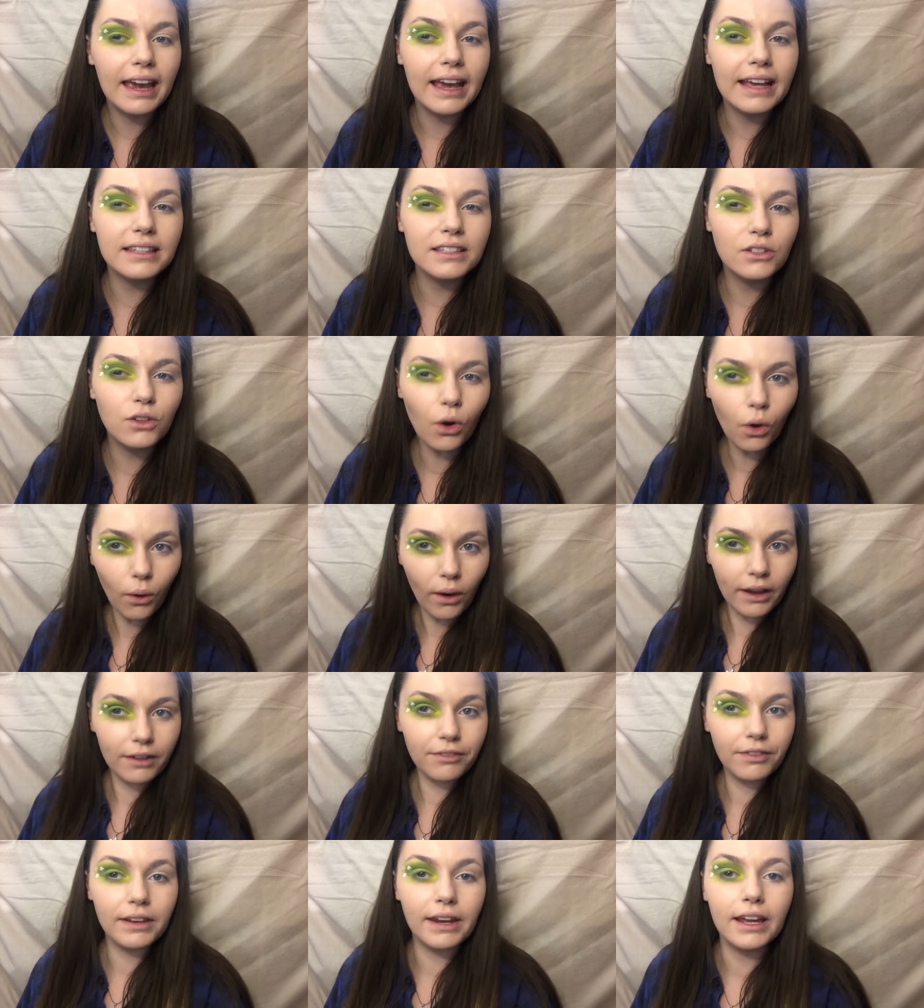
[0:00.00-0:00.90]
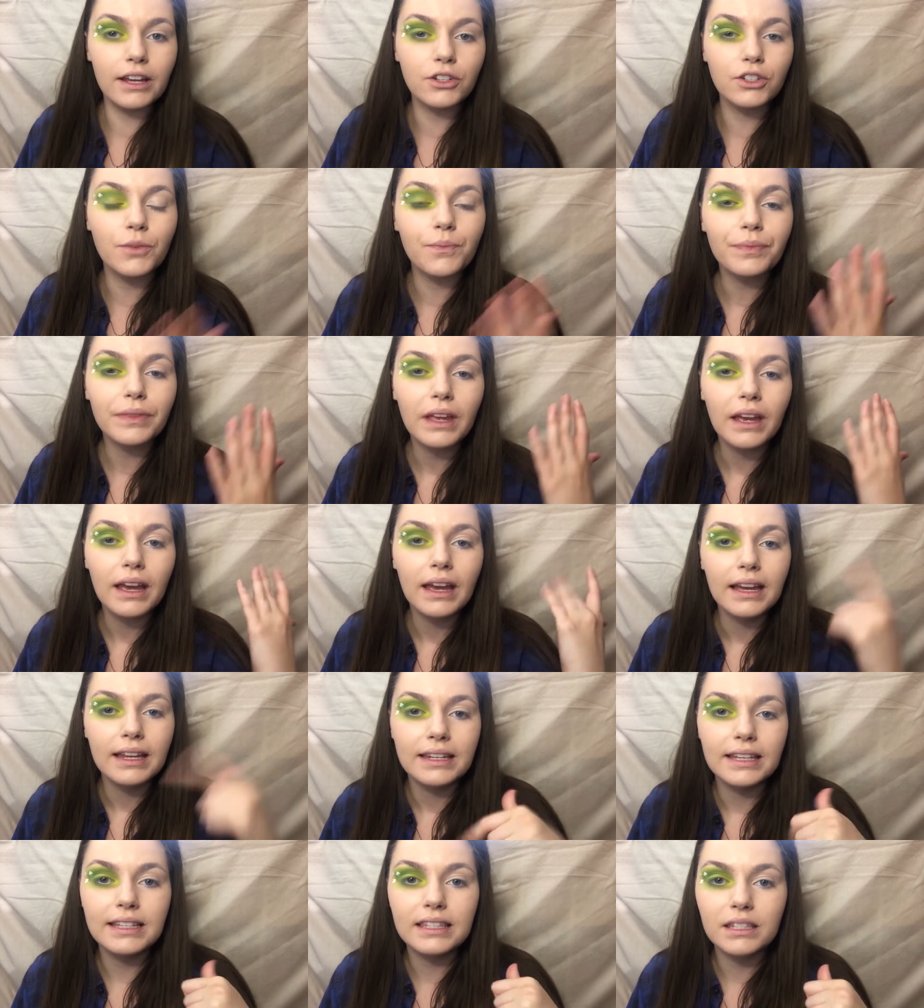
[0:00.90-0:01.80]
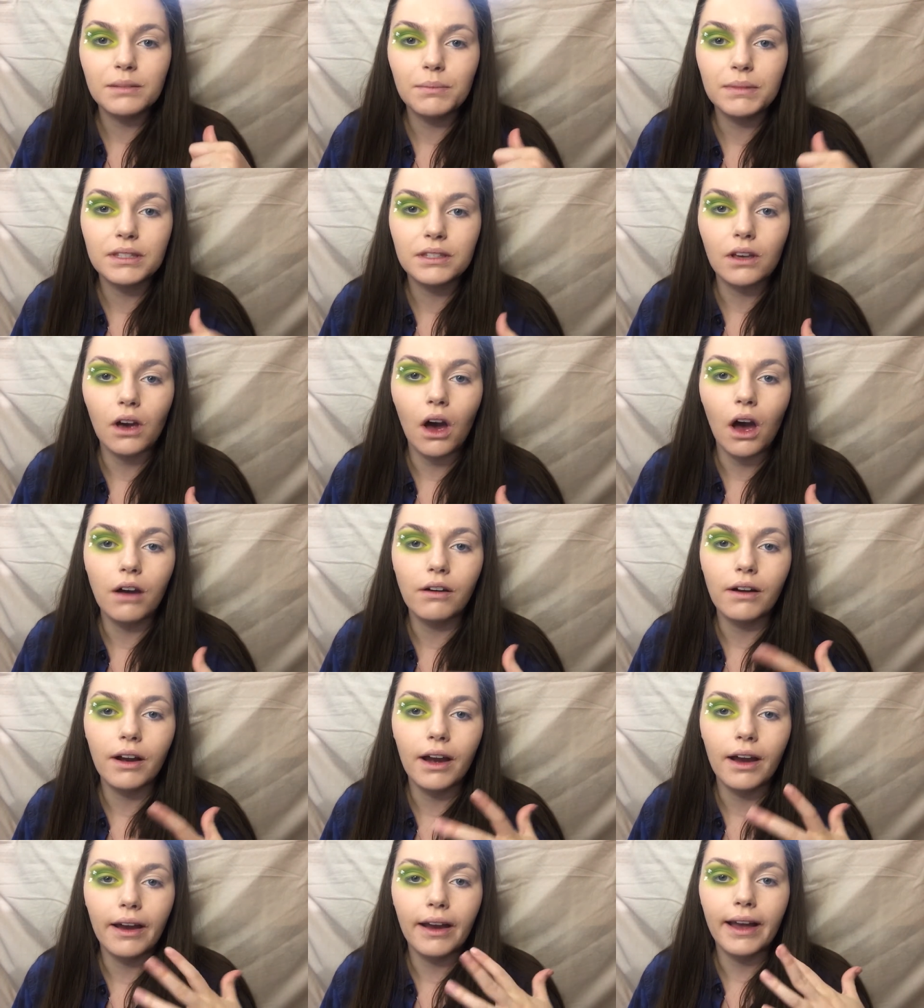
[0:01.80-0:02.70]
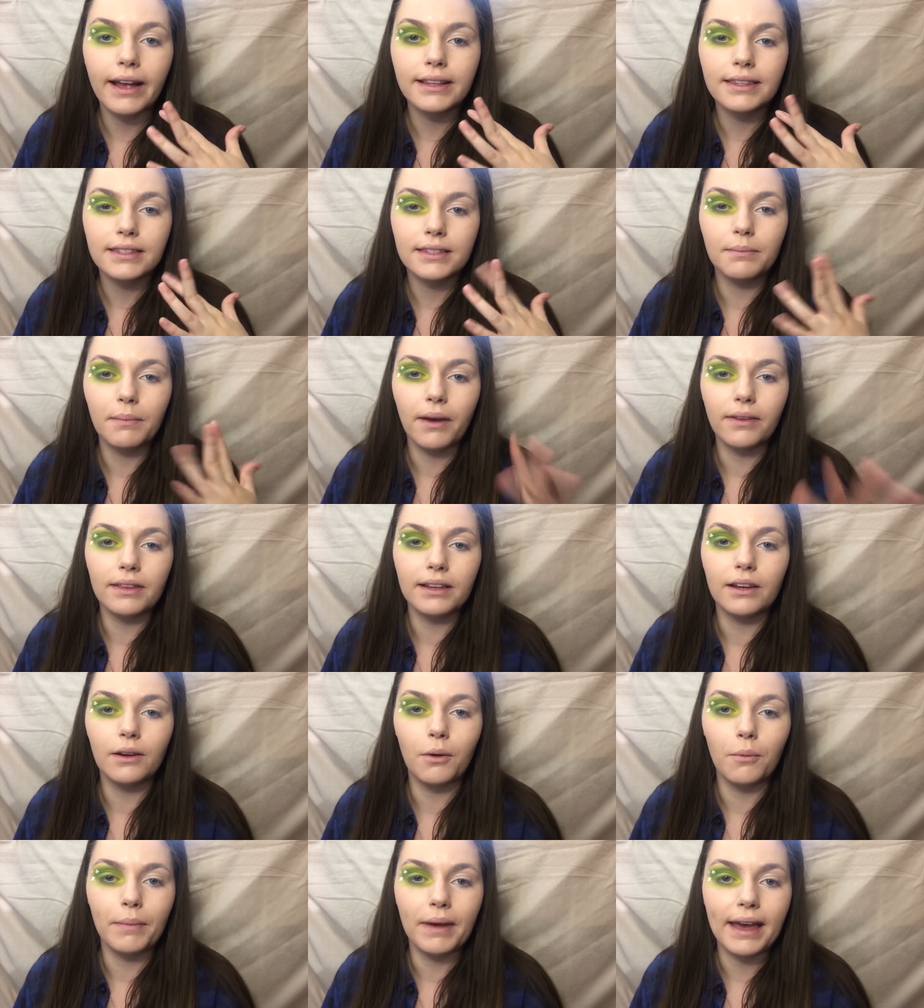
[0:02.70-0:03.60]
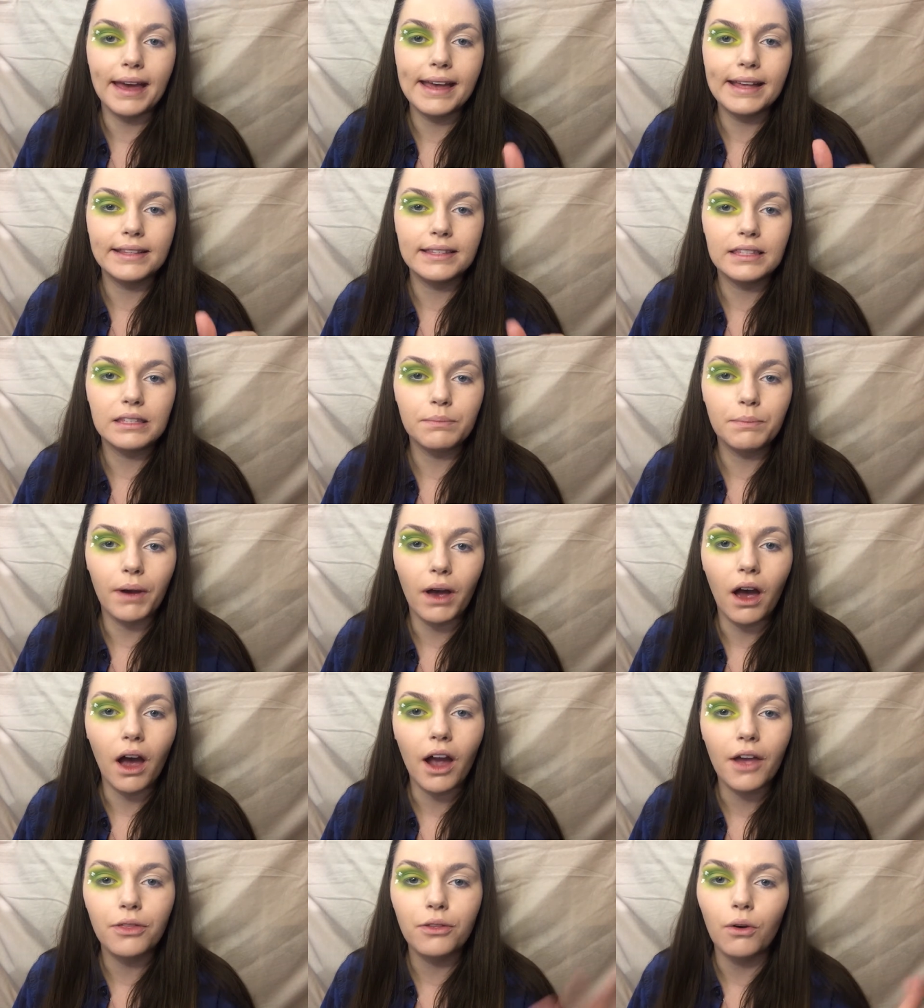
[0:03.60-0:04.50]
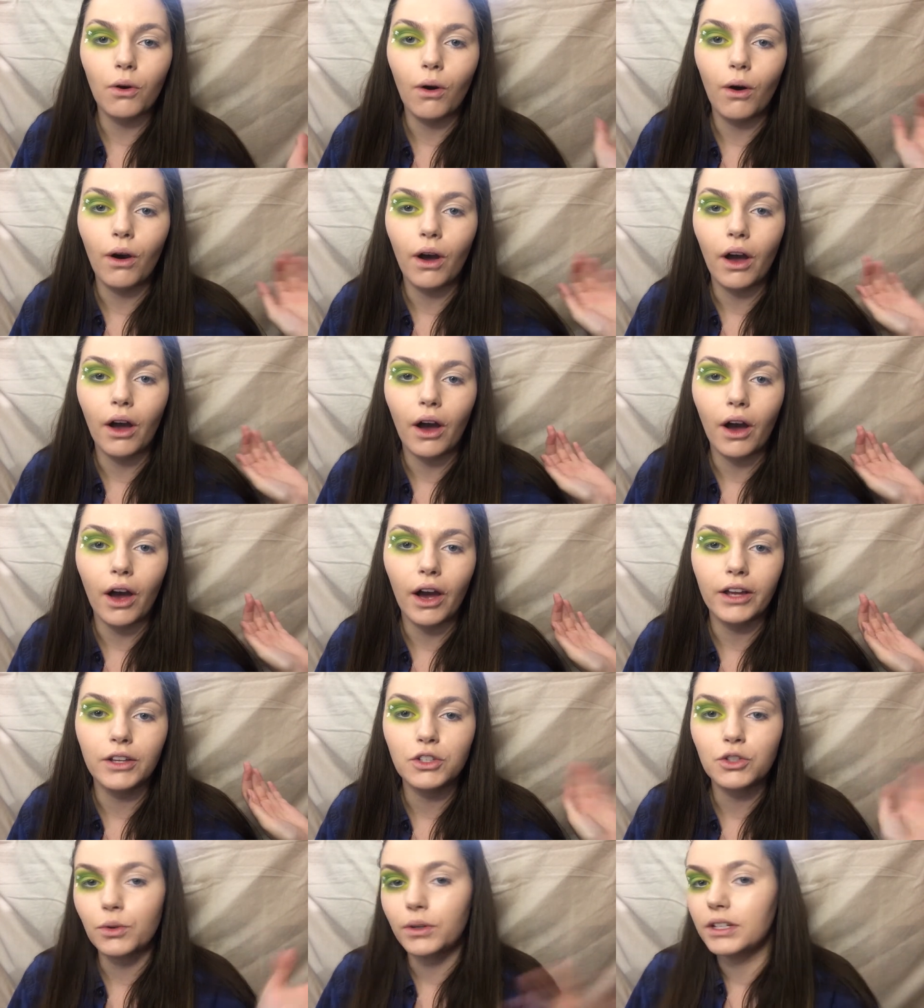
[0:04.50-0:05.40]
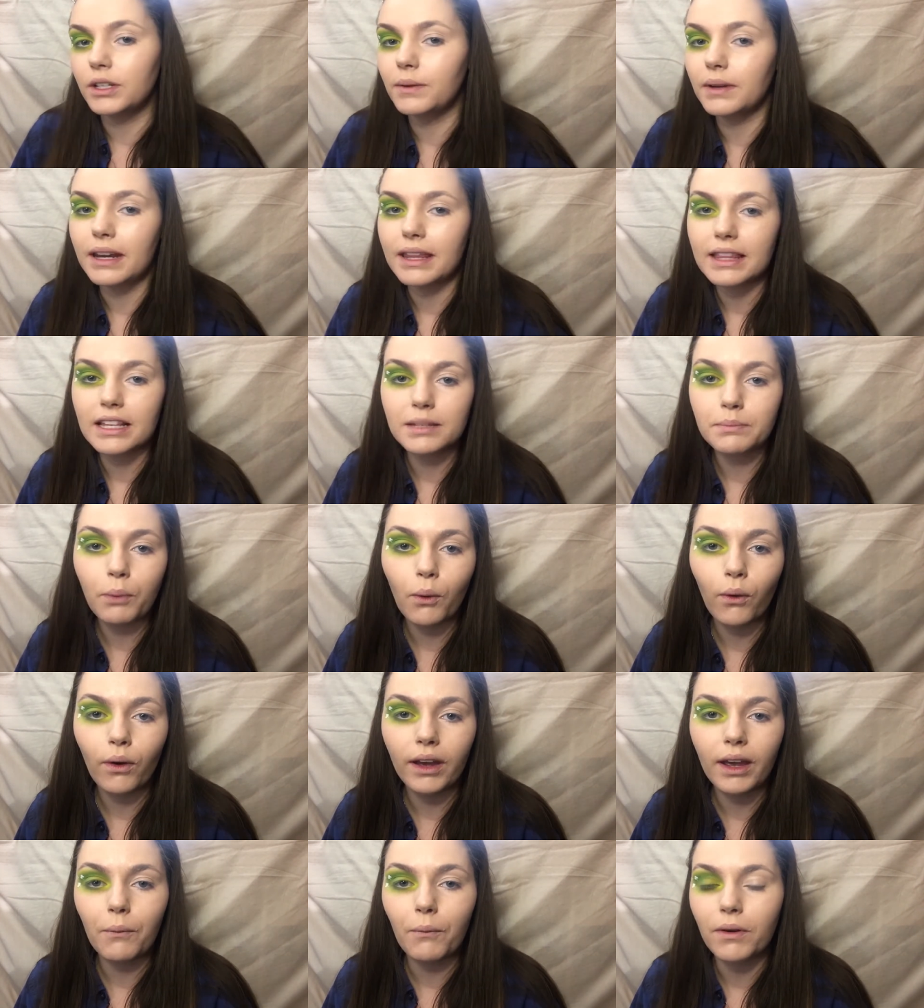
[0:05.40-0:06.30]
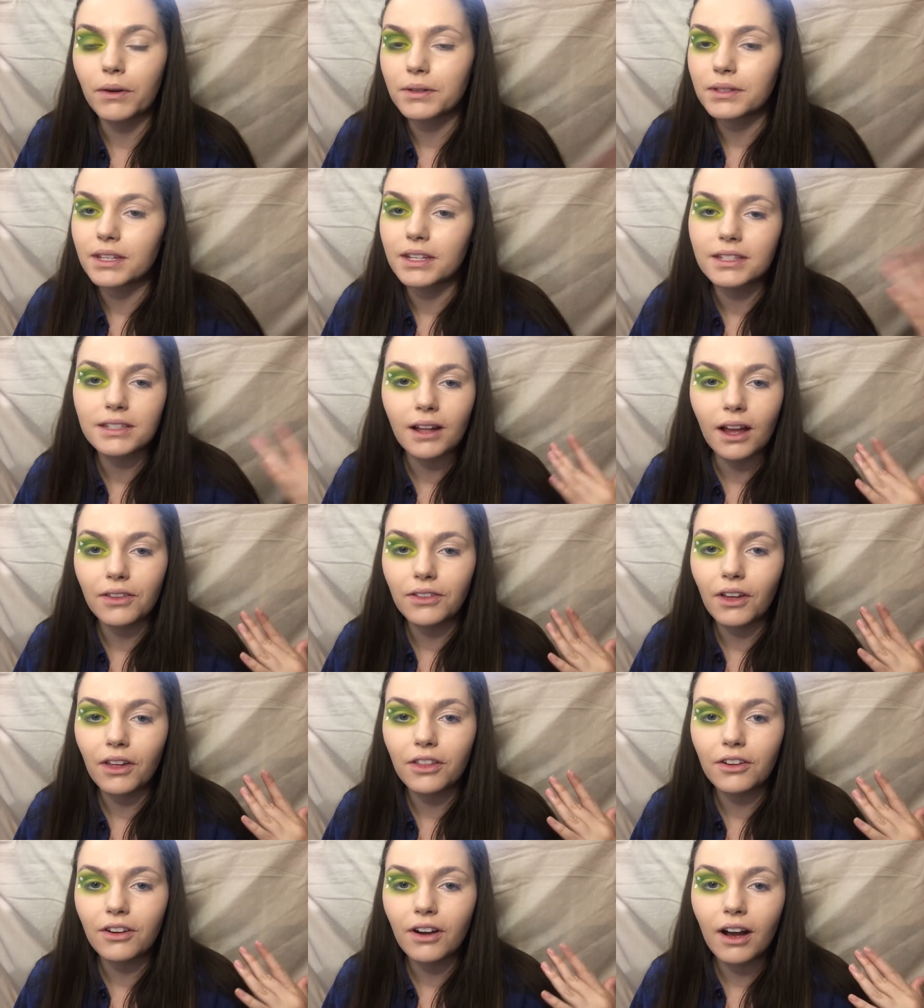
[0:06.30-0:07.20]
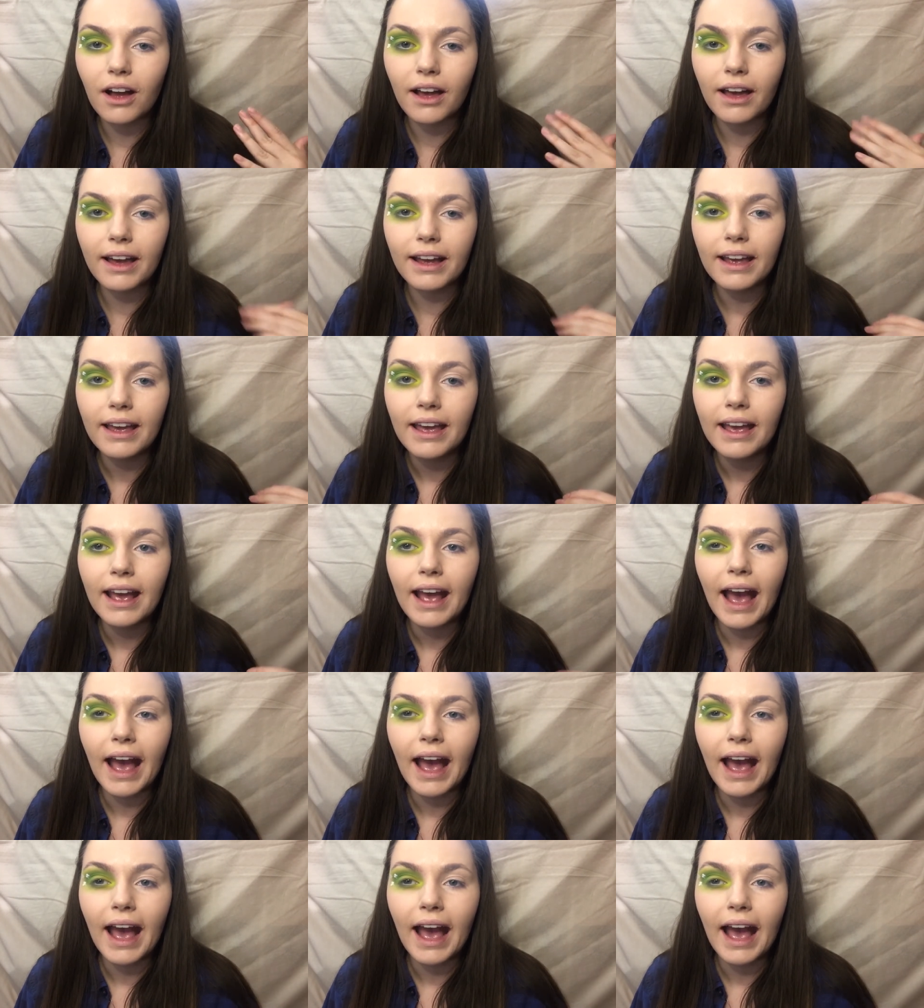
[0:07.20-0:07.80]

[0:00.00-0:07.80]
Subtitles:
It's not quite finished, needs some mascara and some other little bits, but I thought I'd join you in at this point when I was going to start the other eye.